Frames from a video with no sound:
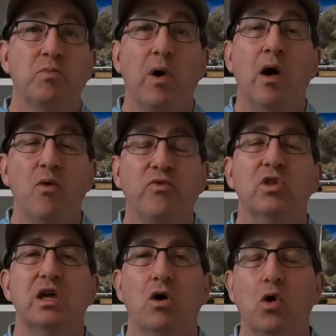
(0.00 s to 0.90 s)

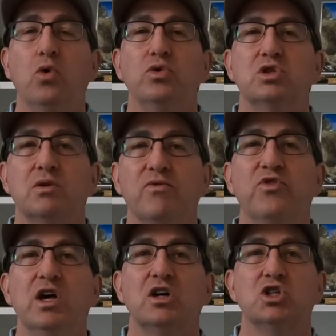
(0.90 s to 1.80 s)
hopefully hold some
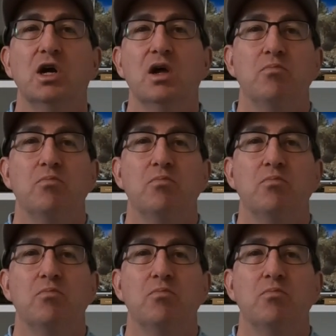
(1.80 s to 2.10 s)
fish.